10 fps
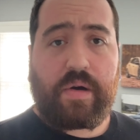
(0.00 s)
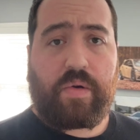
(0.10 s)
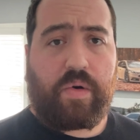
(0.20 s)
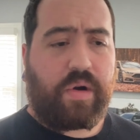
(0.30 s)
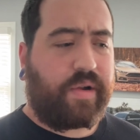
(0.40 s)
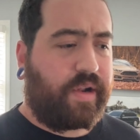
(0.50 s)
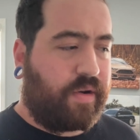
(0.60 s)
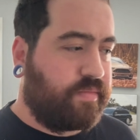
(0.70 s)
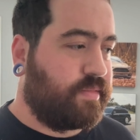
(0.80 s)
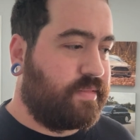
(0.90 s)
or,
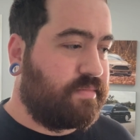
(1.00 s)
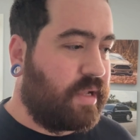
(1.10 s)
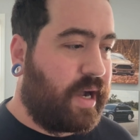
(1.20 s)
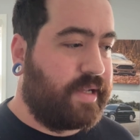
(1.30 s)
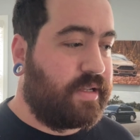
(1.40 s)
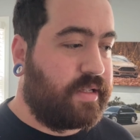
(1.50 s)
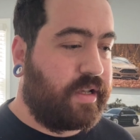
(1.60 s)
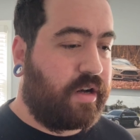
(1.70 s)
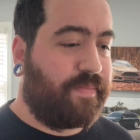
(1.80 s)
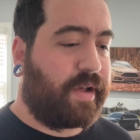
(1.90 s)
high
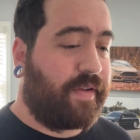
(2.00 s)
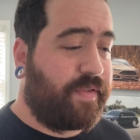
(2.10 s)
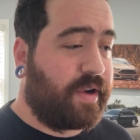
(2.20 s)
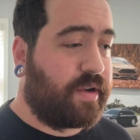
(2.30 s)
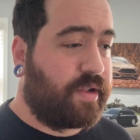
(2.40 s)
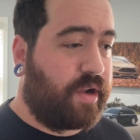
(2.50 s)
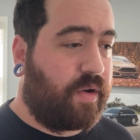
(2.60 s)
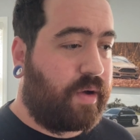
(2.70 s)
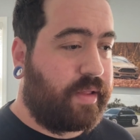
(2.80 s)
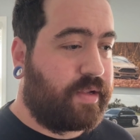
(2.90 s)
detail, but I figured,
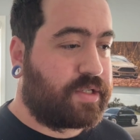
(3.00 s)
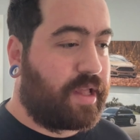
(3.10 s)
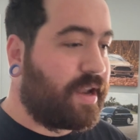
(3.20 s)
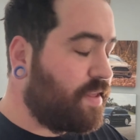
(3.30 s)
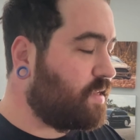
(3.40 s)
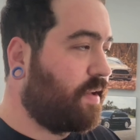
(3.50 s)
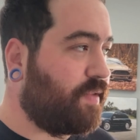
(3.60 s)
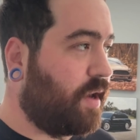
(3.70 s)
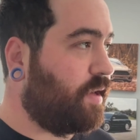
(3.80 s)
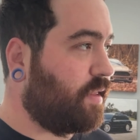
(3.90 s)
there's a lot of things I've
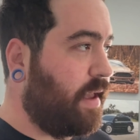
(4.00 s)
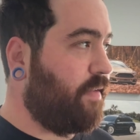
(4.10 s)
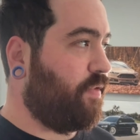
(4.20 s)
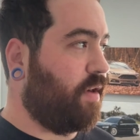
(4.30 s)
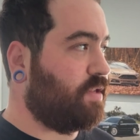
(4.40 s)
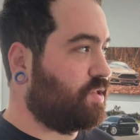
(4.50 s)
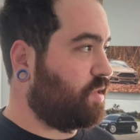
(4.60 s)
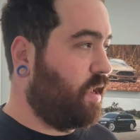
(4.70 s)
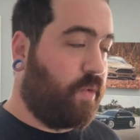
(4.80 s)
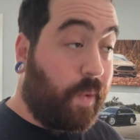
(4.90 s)
done in life where I've just
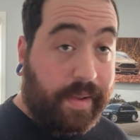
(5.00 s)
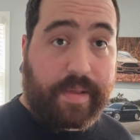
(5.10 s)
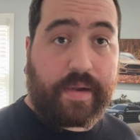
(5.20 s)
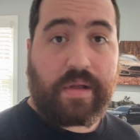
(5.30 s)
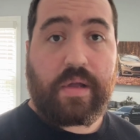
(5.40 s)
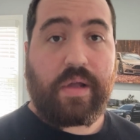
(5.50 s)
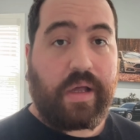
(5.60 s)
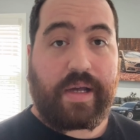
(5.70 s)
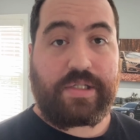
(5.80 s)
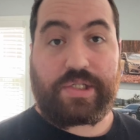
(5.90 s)
kind of winged it
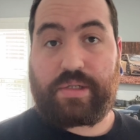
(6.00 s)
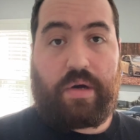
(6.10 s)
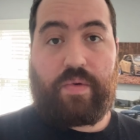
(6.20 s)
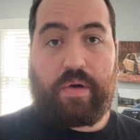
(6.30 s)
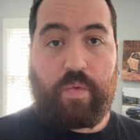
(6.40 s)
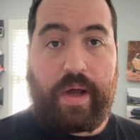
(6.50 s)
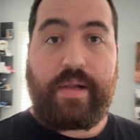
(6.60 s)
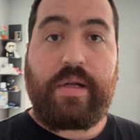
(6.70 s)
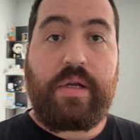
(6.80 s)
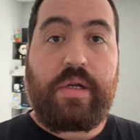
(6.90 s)
and just saw where it
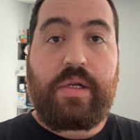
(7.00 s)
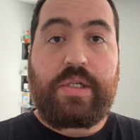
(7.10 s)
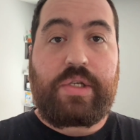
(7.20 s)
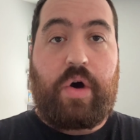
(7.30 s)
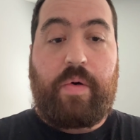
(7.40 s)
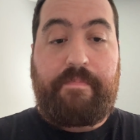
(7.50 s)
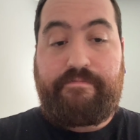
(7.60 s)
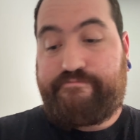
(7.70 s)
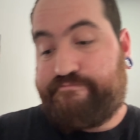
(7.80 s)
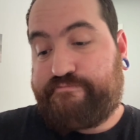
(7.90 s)
went. So
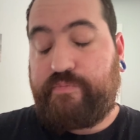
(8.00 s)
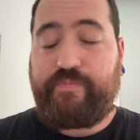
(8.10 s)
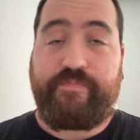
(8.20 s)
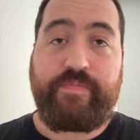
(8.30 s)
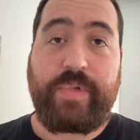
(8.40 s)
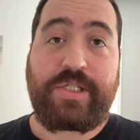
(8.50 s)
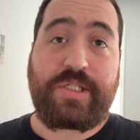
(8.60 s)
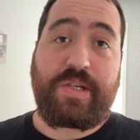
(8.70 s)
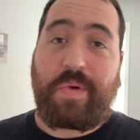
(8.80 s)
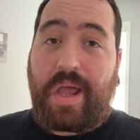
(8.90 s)
let's
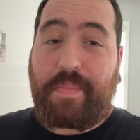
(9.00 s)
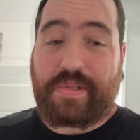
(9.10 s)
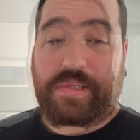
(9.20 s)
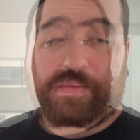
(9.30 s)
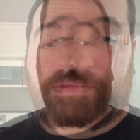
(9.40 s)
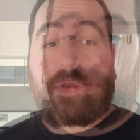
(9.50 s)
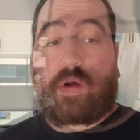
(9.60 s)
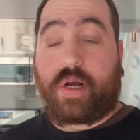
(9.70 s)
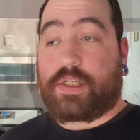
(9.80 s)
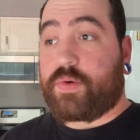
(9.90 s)
just see what happens.
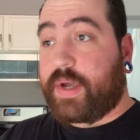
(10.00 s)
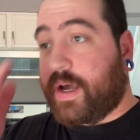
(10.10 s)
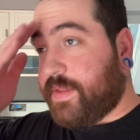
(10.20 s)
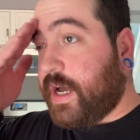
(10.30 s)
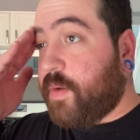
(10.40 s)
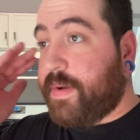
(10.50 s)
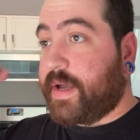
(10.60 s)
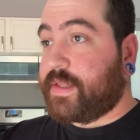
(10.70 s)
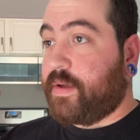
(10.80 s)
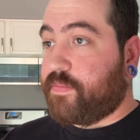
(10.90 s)
All right, so we got the
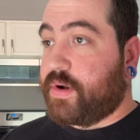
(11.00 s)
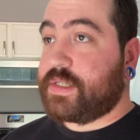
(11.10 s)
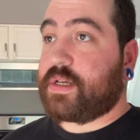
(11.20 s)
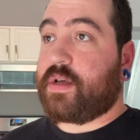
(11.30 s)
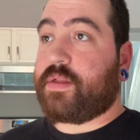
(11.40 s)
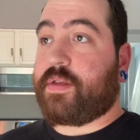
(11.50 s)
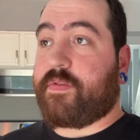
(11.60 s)
Outback, the Impreza, the